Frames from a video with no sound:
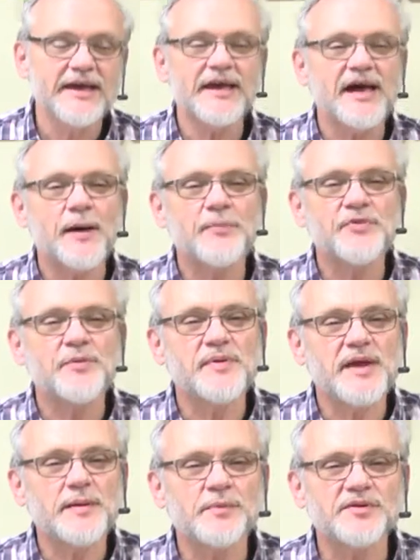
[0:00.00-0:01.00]
He helped the
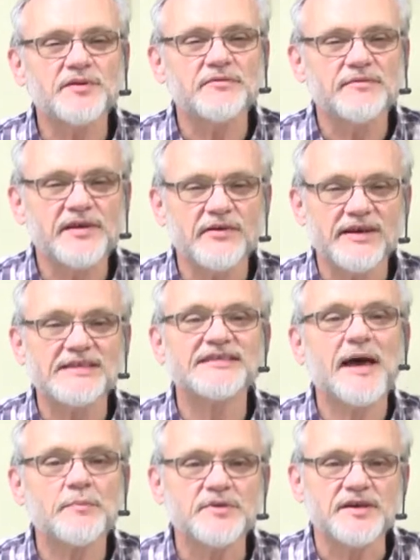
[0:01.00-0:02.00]
people to feel
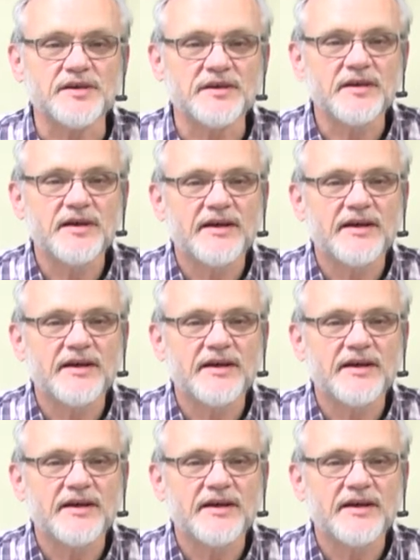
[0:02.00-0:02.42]
accepted